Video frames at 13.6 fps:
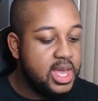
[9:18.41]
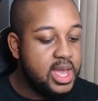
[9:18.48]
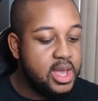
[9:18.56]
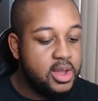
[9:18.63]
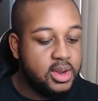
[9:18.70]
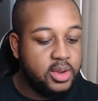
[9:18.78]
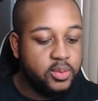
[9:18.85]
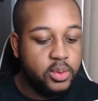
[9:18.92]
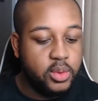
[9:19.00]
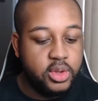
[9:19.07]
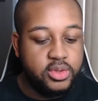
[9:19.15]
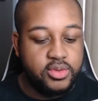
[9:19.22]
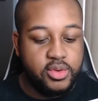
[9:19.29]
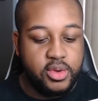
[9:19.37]
Harry
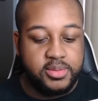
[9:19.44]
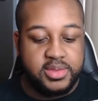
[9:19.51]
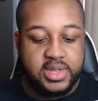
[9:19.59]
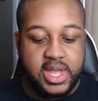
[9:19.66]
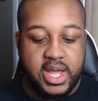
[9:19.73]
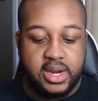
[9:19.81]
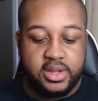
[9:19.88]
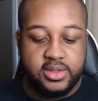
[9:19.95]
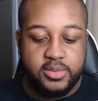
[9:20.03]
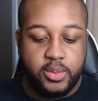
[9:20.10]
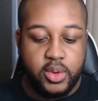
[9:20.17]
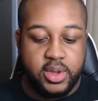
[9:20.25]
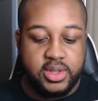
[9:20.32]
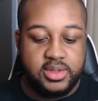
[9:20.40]
wardrobe Silas,
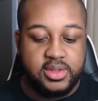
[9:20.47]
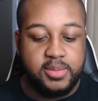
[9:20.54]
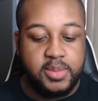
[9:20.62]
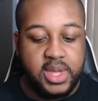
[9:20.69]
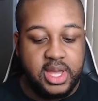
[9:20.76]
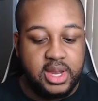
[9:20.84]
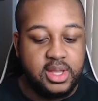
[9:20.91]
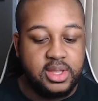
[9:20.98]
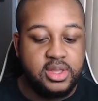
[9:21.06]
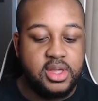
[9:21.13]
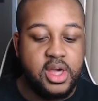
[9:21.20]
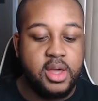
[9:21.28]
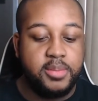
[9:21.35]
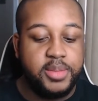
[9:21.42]
Boyz II Men, and
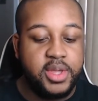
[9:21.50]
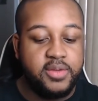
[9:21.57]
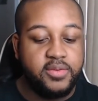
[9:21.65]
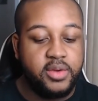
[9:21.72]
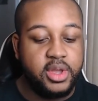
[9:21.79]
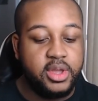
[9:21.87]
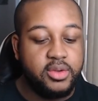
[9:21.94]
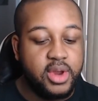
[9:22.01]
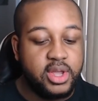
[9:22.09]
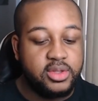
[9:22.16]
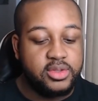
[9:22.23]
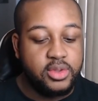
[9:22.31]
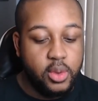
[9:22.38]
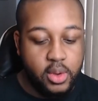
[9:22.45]
John B for a
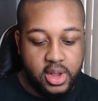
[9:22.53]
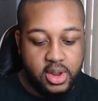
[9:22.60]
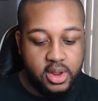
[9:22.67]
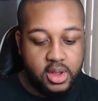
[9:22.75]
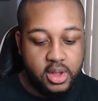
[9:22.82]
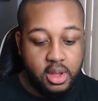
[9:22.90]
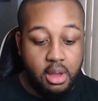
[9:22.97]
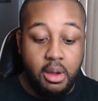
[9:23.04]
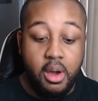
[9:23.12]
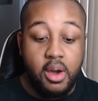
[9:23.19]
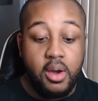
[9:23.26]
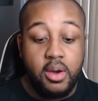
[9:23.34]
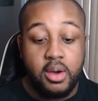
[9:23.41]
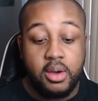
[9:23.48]
great tour.
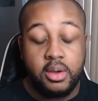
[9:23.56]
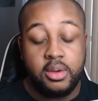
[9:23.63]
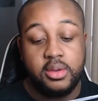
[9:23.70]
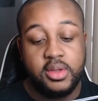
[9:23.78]
Oh.